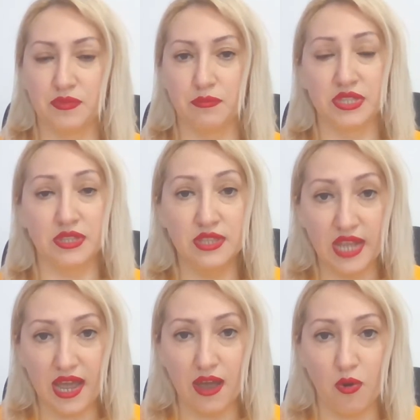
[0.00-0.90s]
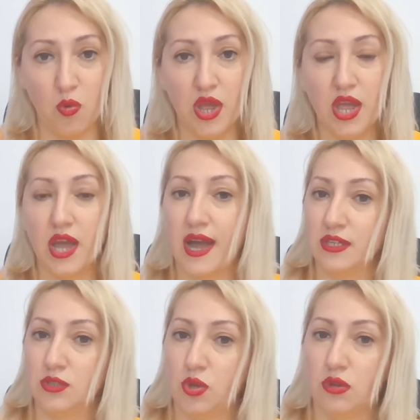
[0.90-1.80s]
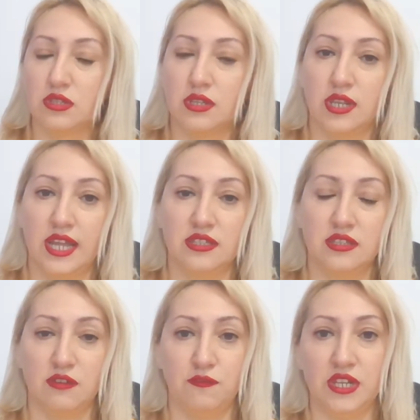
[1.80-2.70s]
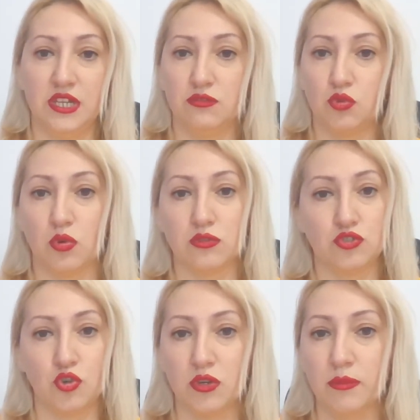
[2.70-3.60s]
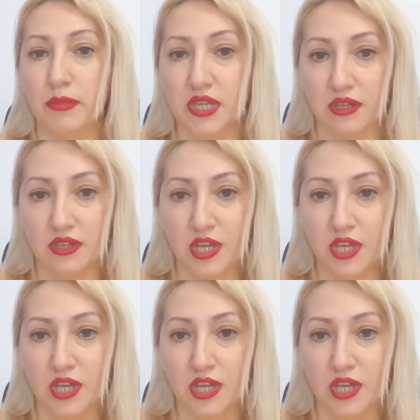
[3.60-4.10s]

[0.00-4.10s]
But now I don't let the feeling to control me,